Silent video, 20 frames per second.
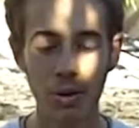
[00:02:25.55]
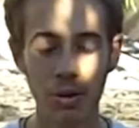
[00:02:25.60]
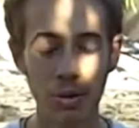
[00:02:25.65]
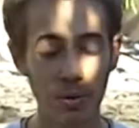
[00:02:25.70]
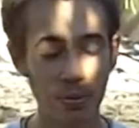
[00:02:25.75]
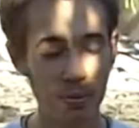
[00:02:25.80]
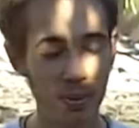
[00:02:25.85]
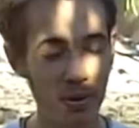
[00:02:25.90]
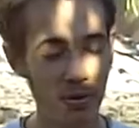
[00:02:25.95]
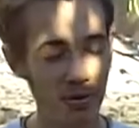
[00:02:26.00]

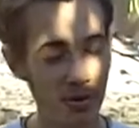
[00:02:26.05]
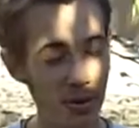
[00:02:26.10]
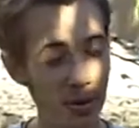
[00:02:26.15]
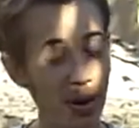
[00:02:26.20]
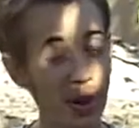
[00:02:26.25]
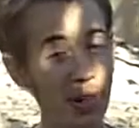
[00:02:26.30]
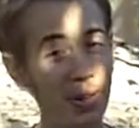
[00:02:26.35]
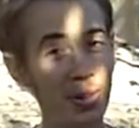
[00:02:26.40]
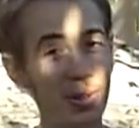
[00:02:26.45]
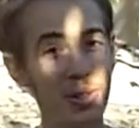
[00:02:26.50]
or
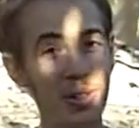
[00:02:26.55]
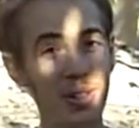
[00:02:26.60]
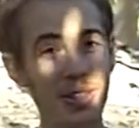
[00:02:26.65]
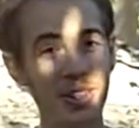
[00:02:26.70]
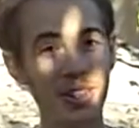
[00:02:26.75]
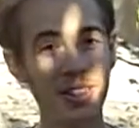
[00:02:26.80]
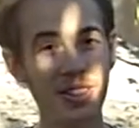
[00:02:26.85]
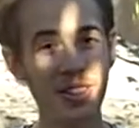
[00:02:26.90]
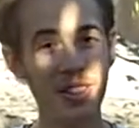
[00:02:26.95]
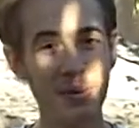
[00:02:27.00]
before I do
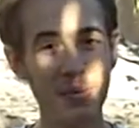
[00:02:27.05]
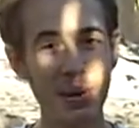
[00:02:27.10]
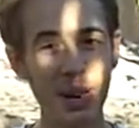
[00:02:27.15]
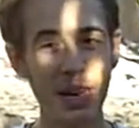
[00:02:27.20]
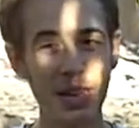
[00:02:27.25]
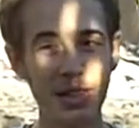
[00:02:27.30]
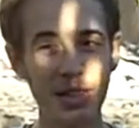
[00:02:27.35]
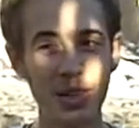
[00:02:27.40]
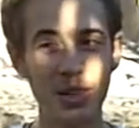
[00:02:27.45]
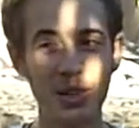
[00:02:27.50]
the the
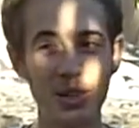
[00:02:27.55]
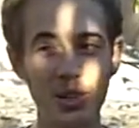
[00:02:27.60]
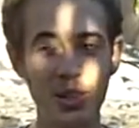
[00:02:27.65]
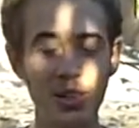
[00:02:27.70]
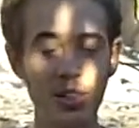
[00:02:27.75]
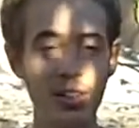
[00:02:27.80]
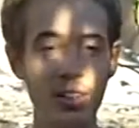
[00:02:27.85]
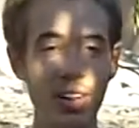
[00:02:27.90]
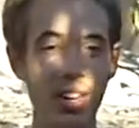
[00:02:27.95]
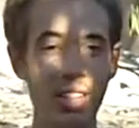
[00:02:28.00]

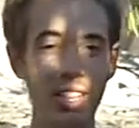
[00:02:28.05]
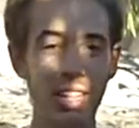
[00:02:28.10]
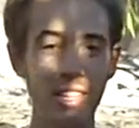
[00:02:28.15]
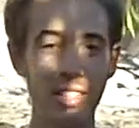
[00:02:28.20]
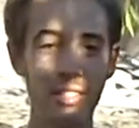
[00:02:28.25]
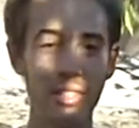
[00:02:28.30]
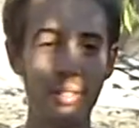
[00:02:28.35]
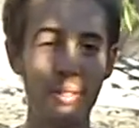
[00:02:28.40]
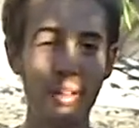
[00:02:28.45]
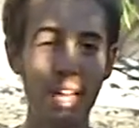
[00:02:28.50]
meditation though, I
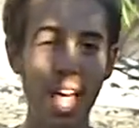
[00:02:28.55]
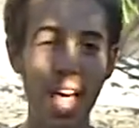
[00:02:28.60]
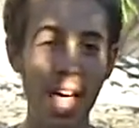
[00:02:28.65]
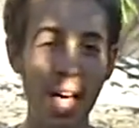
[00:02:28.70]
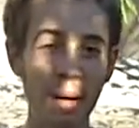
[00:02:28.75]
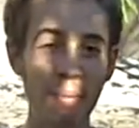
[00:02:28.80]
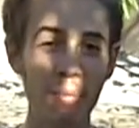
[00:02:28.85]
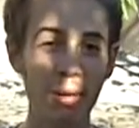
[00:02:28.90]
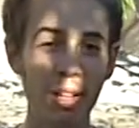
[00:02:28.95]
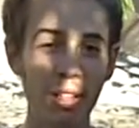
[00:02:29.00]
like to do
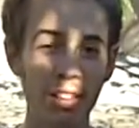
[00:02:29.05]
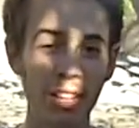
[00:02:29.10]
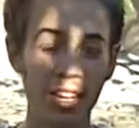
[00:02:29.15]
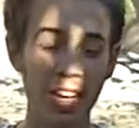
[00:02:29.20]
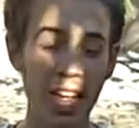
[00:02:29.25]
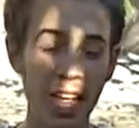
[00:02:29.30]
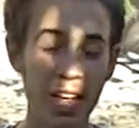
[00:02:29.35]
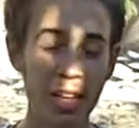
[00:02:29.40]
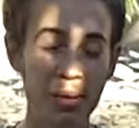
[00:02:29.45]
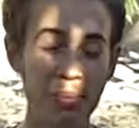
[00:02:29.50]
ab
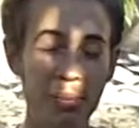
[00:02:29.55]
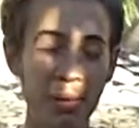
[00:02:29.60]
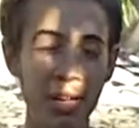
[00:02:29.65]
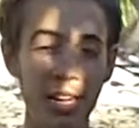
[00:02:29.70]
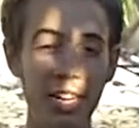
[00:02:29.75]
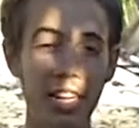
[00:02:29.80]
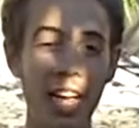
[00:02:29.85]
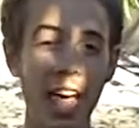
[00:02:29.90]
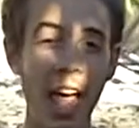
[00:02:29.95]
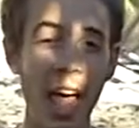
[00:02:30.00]
like eight
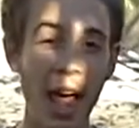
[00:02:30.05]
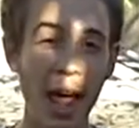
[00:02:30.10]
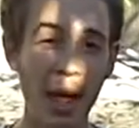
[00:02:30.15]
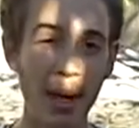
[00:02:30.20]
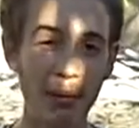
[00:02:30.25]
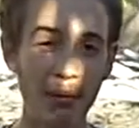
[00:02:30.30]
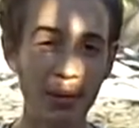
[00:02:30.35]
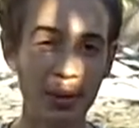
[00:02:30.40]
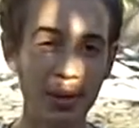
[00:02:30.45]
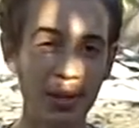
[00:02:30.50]
minute
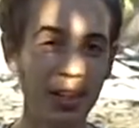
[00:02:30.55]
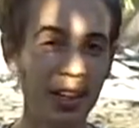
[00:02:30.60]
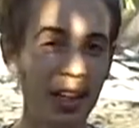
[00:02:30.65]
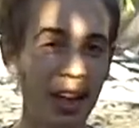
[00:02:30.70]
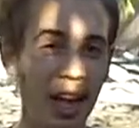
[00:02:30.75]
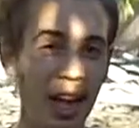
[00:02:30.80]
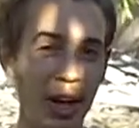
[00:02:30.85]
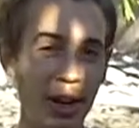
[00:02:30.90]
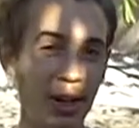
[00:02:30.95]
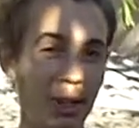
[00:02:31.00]
abs.
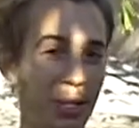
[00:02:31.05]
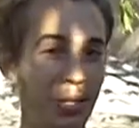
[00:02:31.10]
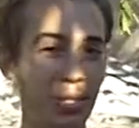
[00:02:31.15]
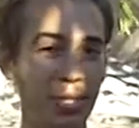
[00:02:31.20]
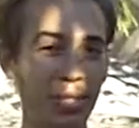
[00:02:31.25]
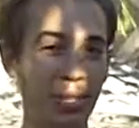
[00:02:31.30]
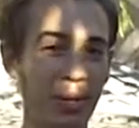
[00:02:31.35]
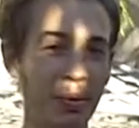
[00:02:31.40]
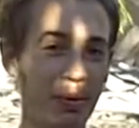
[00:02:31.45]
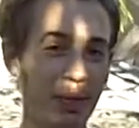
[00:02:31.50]
I know
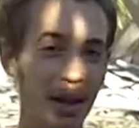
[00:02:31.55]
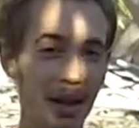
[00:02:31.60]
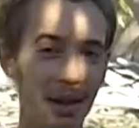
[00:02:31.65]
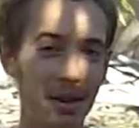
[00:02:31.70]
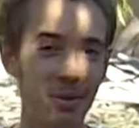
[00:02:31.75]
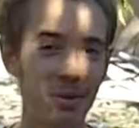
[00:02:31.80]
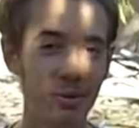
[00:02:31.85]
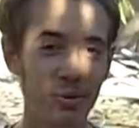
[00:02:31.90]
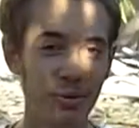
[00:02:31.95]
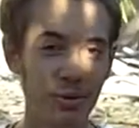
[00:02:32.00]
there's some like
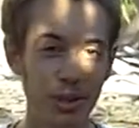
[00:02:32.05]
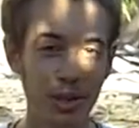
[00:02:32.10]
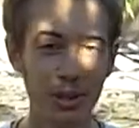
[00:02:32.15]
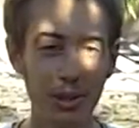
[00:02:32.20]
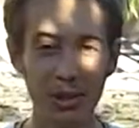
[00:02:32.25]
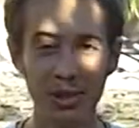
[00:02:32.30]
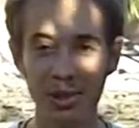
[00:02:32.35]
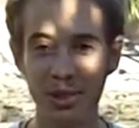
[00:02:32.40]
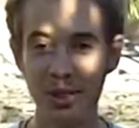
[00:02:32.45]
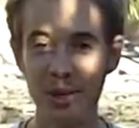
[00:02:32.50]

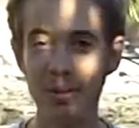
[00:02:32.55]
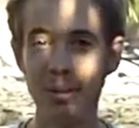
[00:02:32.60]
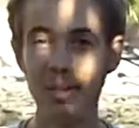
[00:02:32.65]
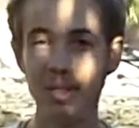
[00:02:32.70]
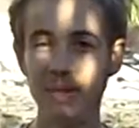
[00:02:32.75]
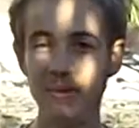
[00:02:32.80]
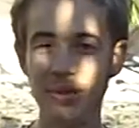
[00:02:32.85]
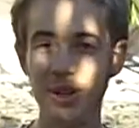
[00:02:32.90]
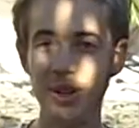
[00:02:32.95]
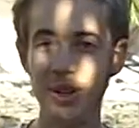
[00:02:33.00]
Richard
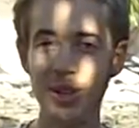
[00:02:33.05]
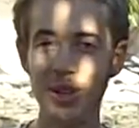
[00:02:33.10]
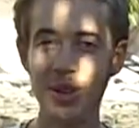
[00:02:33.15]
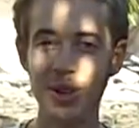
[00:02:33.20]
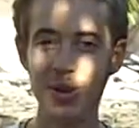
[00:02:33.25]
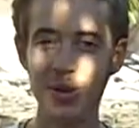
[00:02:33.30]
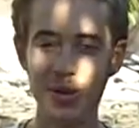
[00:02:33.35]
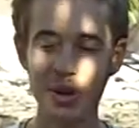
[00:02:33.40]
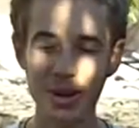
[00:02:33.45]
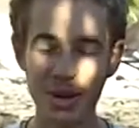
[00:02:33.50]
Simmons
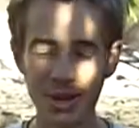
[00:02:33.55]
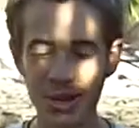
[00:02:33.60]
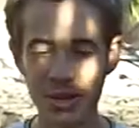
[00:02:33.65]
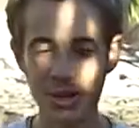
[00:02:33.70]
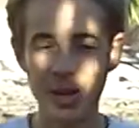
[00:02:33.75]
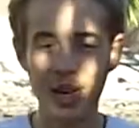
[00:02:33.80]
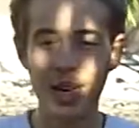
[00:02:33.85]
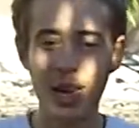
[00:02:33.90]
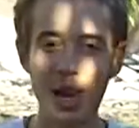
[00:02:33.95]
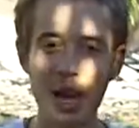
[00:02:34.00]
video where you
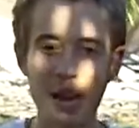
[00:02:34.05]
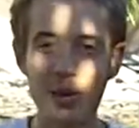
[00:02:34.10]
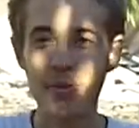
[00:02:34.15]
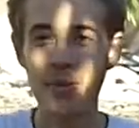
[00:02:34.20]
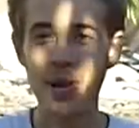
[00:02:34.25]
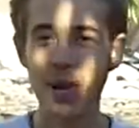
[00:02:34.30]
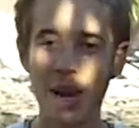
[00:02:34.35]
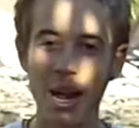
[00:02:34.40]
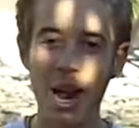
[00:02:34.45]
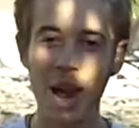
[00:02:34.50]
do like eight
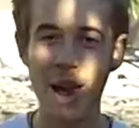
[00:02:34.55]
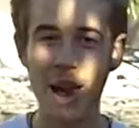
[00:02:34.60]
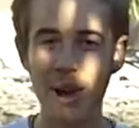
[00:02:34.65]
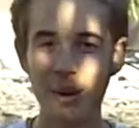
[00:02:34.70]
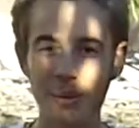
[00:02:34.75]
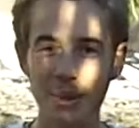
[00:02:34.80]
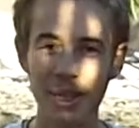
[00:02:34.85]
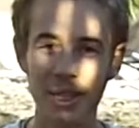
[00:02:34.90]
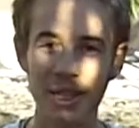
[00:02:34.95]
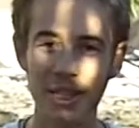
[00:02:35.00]
minute
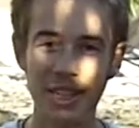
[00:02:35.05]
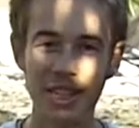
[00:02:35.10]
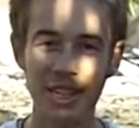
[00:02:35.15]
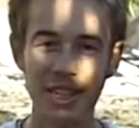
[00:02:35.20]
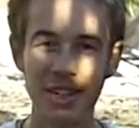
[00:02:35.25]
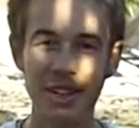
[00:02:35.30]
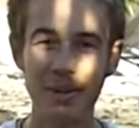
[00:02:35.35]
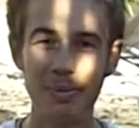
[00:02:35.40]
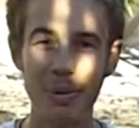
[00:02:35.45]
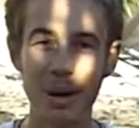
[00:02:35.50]
abs and you
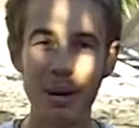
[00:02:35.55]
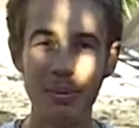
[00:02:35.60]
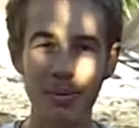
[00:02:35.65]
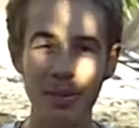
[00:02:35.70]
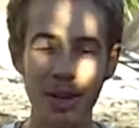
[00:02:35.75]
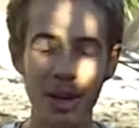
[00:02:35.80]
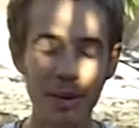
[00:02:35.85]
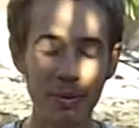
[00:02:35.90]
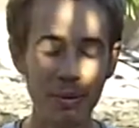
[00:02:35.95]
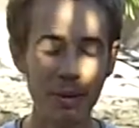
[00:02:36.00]
get all
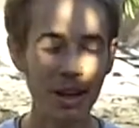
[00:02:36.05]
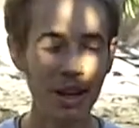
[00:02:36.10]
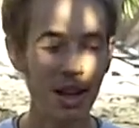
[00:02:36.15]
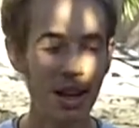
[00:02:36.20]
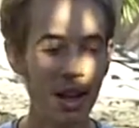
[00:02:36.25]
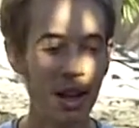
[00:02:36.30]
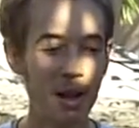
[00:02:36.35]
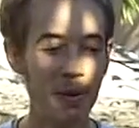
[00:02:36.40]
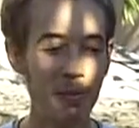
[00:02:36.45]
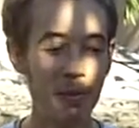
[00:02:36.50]
pumped up.
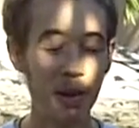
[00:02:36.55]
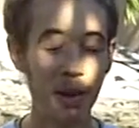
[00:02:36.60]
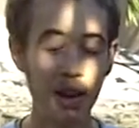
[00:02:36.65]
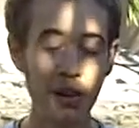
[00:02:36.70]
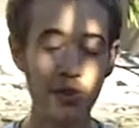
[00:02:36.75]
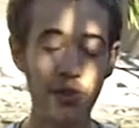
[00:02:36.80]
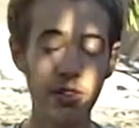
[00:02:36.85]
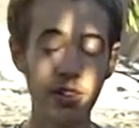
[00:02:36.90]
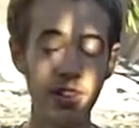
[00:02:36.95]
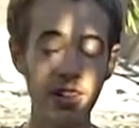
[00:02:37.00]
But
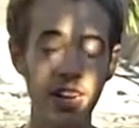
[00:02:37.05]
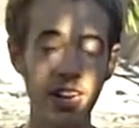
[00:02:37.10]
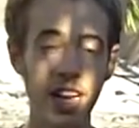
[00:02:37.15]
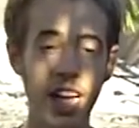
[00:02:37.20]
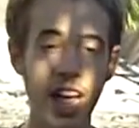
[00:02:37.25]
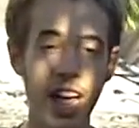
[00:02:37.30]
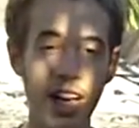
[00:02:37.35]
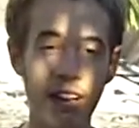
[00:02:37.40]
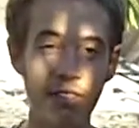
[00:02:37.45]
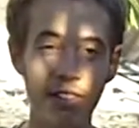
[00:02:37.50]
I feel like
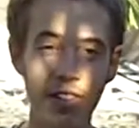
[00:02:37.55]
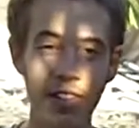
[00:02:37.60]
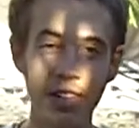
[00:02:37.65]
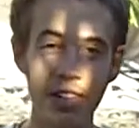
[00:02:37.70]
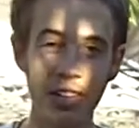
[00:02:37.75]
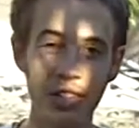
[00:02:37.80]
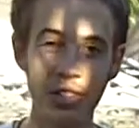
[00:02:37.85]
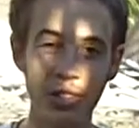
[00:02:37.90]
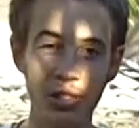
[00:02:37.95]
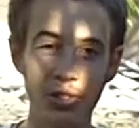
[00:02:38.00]

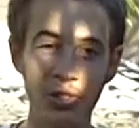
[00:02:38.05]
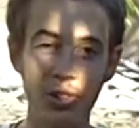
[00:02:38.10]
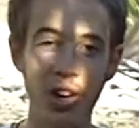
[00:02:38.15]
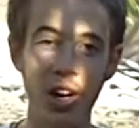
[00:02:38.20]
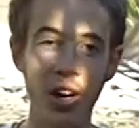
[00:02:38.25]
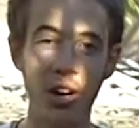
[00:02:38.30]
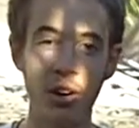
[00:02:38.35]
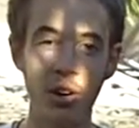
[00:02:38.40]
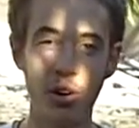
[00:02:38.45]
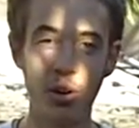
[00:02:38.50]
having a
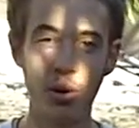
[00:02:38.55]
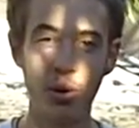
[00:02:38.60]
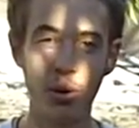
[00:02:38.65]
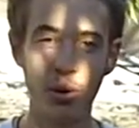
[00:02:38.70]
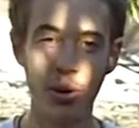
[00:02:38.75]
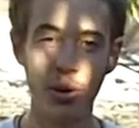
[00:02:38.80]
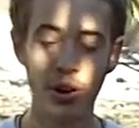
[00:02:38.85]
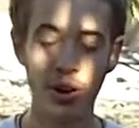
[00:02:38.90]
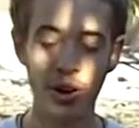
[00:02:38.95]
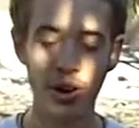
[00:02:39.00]
strong
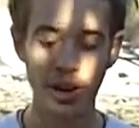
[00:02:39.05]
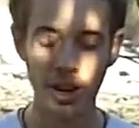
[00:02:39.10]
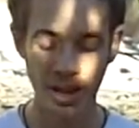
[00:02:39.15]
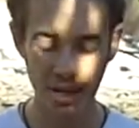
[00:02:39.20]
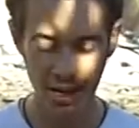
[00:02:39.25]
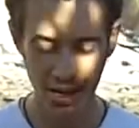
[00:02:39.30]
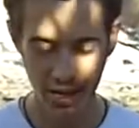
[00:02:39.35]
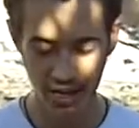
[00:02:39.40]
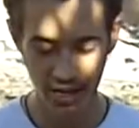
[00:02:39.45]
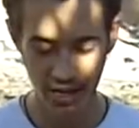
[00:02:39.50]
core
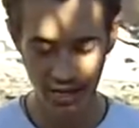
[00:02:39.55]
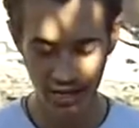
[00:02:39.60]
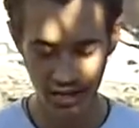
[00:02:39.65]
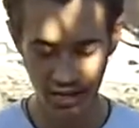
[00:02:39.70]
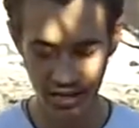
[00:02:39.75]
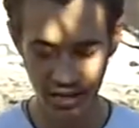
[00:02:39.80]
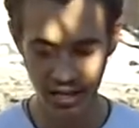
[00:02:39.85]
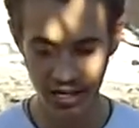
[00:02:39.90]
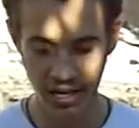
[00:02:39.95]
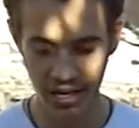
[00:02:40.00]

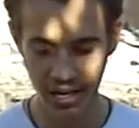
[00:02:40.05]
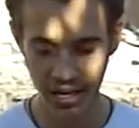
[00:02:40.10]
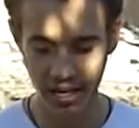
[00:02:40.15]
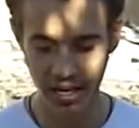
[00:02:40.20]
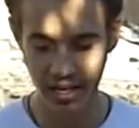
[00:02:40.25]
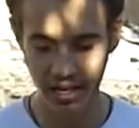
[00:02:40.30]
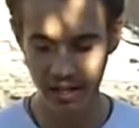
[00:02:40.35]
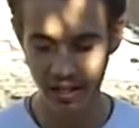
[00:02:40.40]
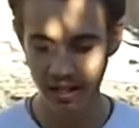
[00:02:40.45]
is like